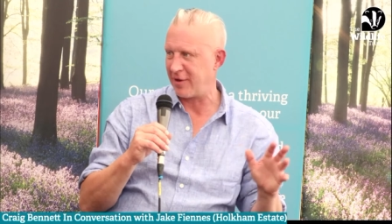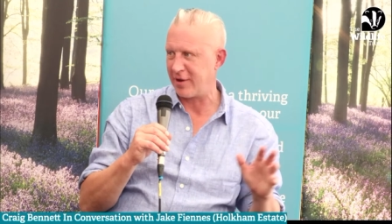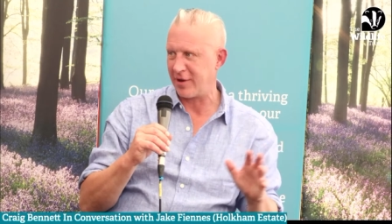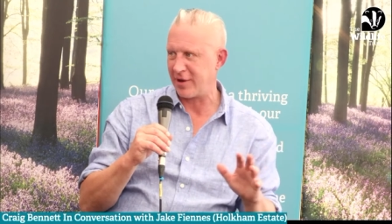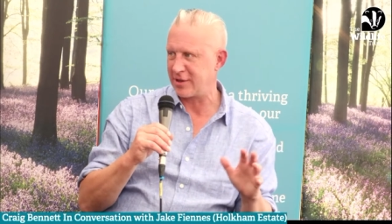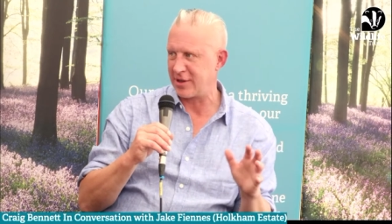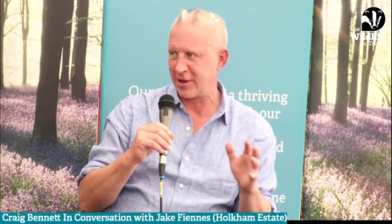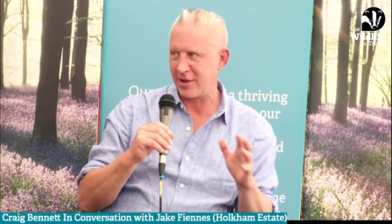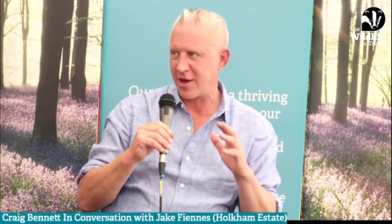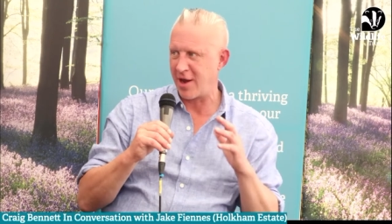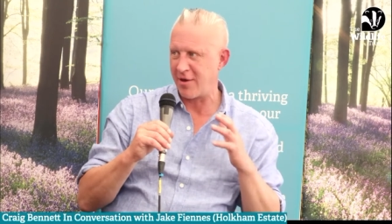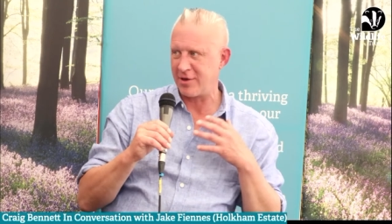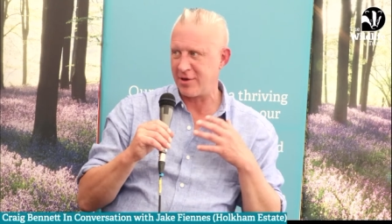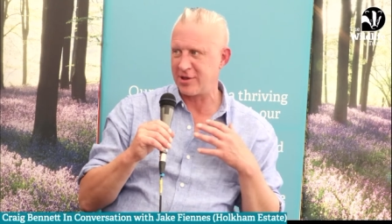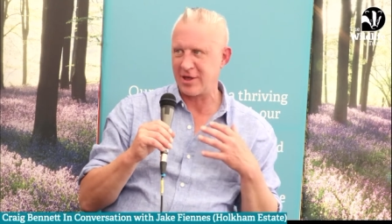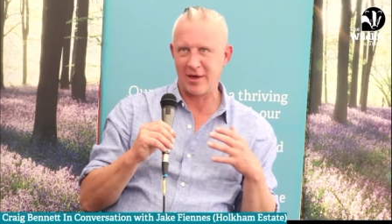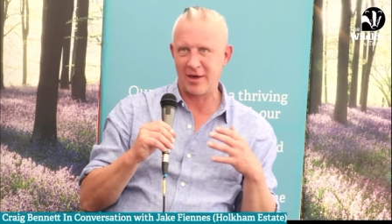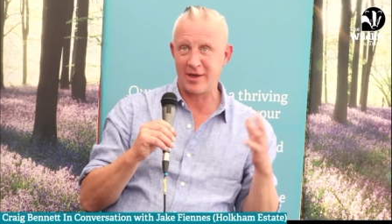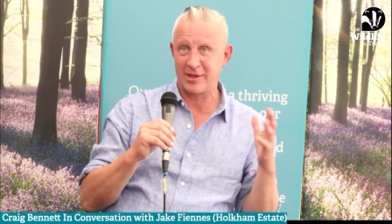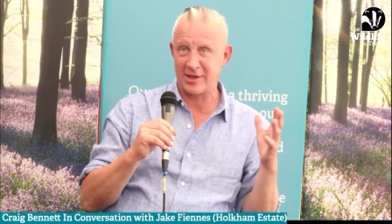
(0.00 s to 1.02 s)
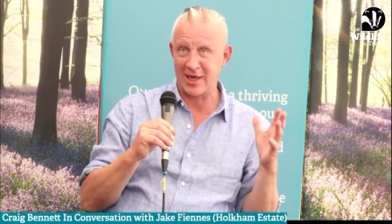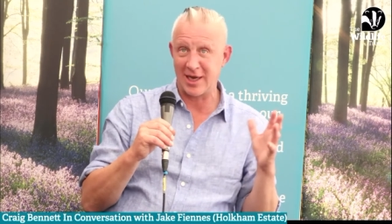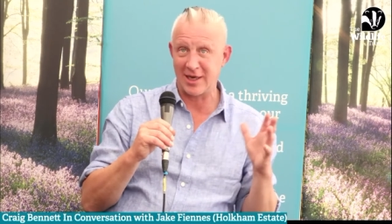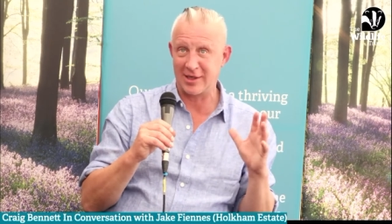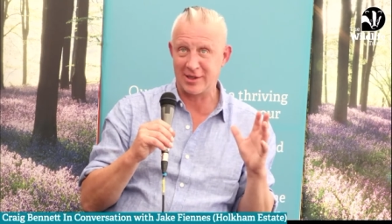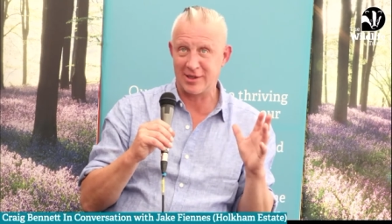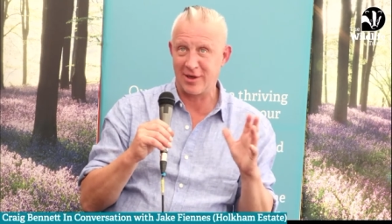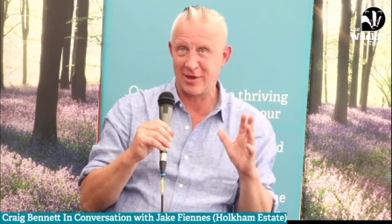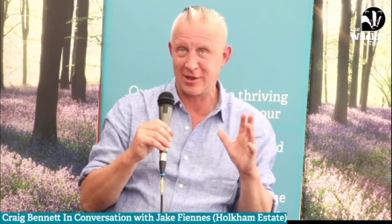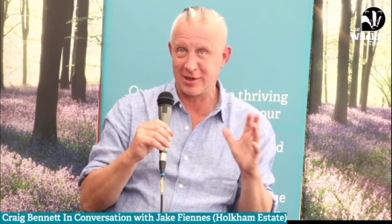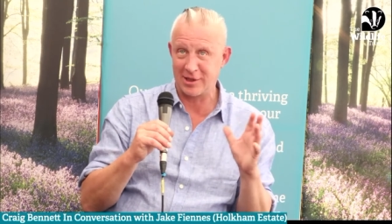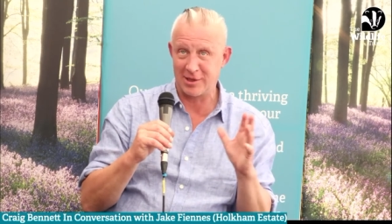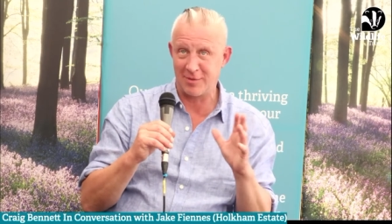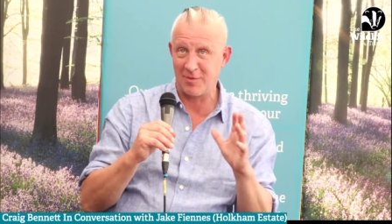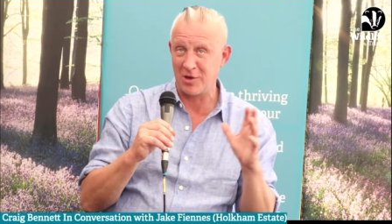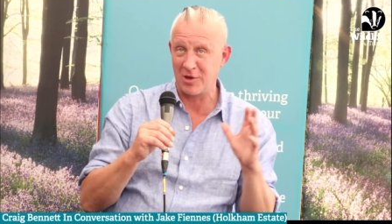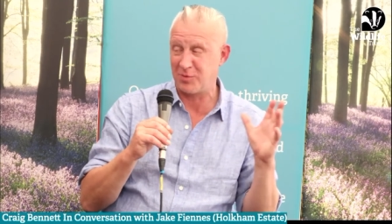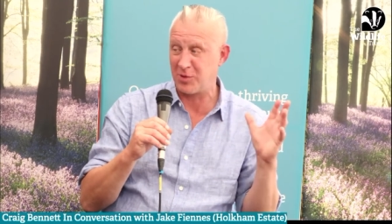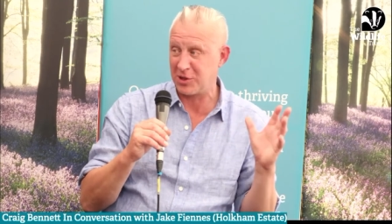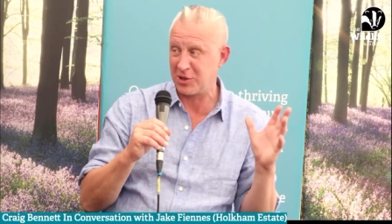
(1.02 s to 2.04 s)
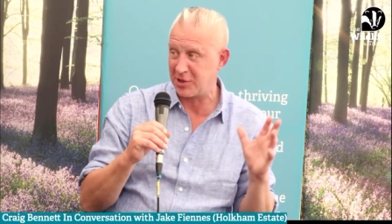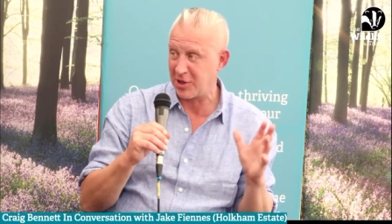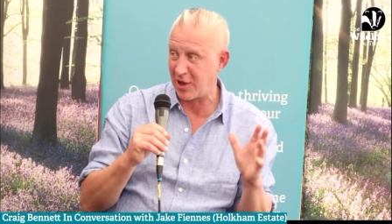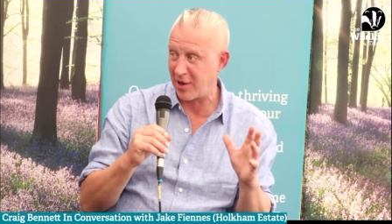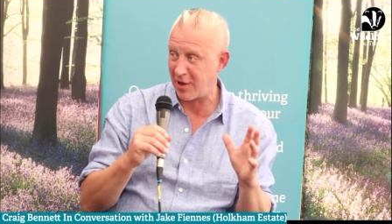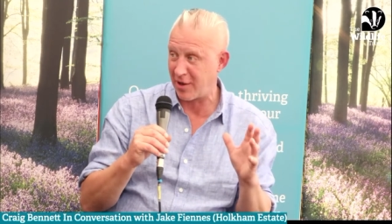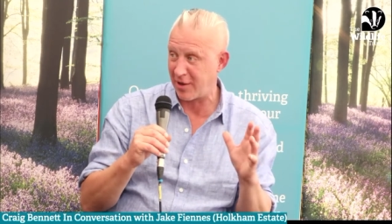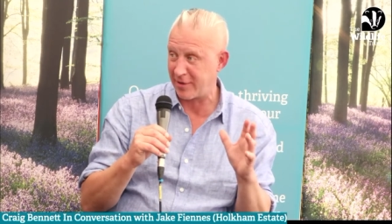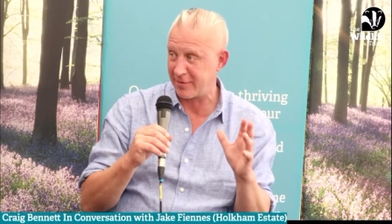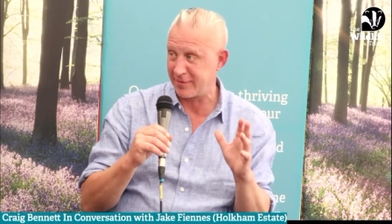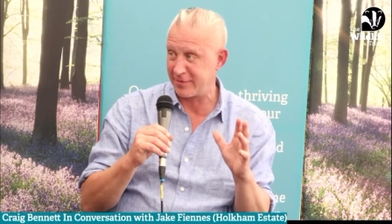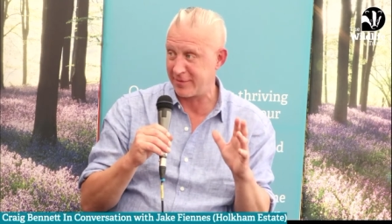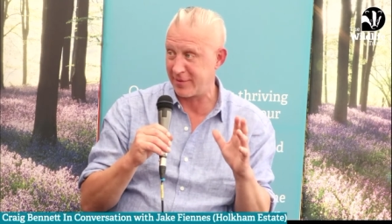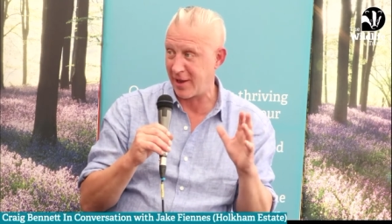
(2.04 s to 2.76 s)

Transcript: it. I said no insecticide is the most bizarre.